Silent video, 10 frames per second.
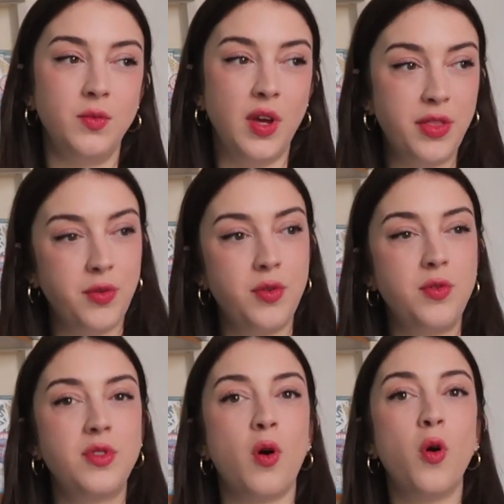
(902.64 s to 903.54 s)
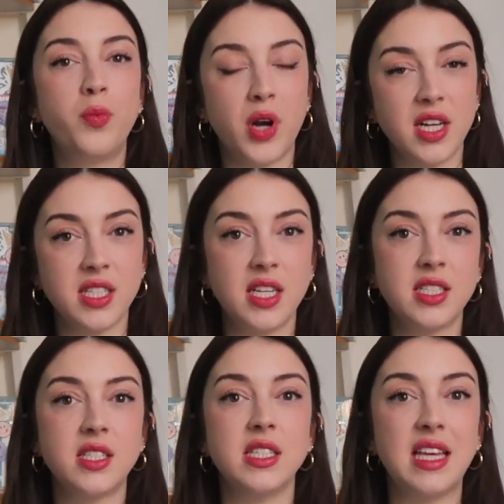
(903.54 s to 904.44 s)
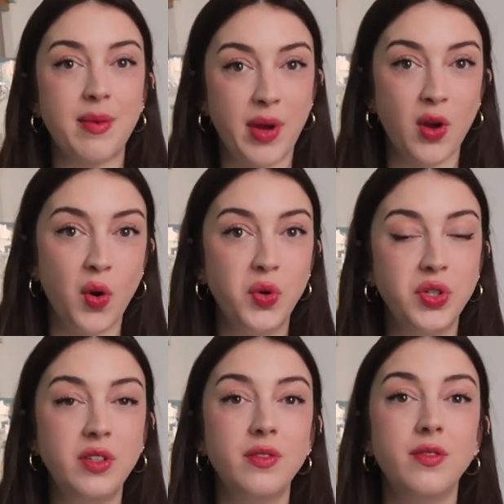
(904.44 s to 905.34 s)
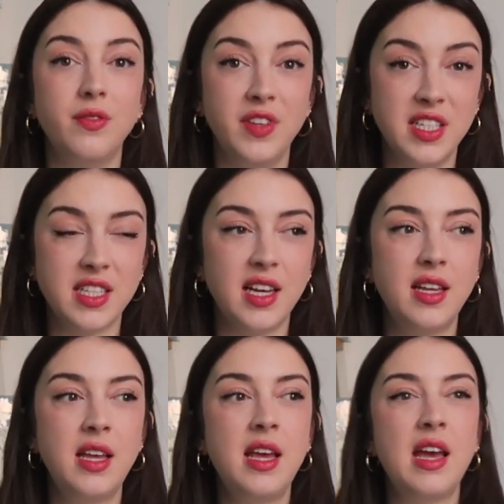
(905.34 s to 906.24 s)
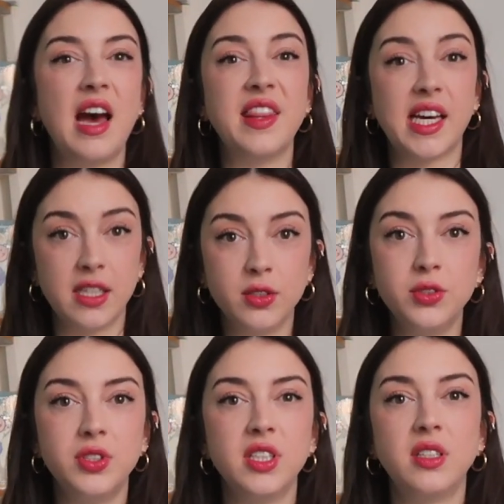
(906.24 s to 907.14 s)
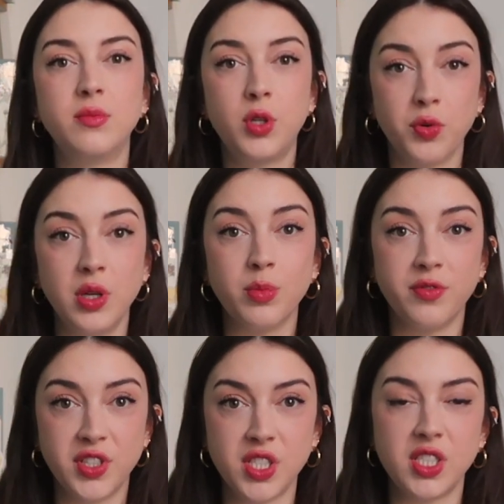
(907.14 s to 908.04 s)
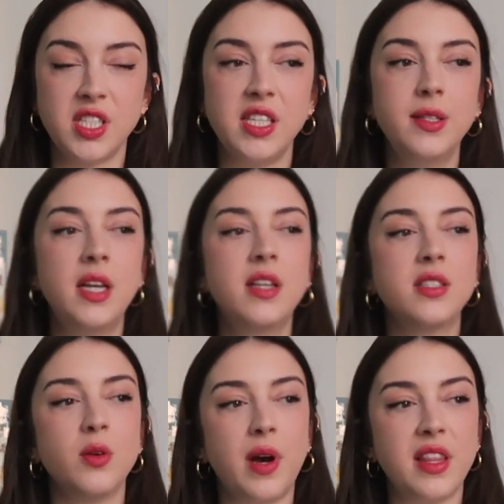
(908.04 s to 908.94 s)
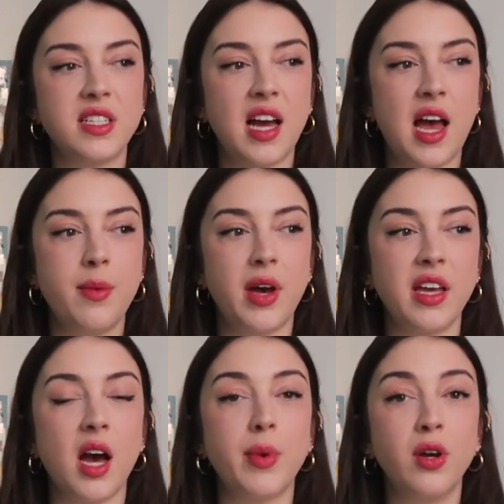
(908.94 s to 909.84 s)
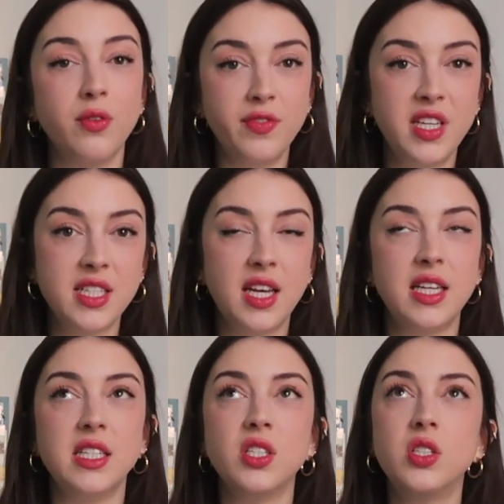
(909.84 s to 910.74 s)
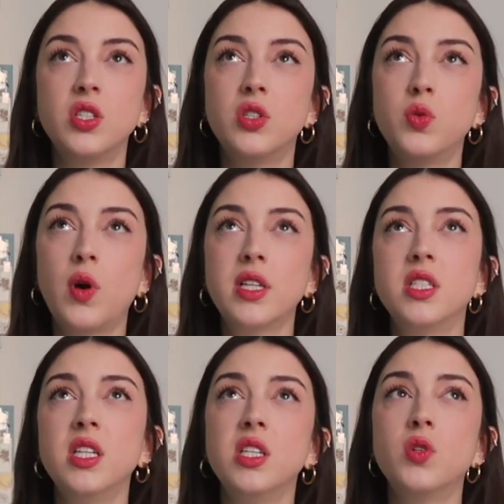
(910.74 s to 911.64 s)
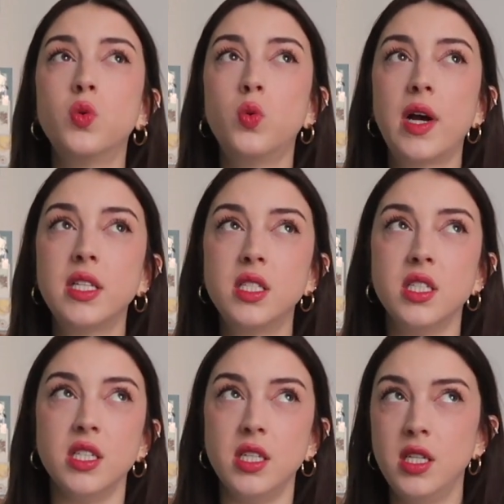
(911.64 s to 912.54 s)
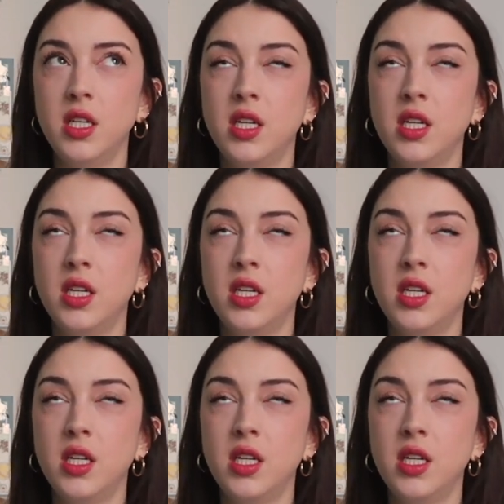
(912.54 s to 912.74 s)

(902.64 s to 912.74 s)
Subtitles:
went through the whole process to get my own visa, and that included Korean proficiency. So by the time I got my own visa in 2020,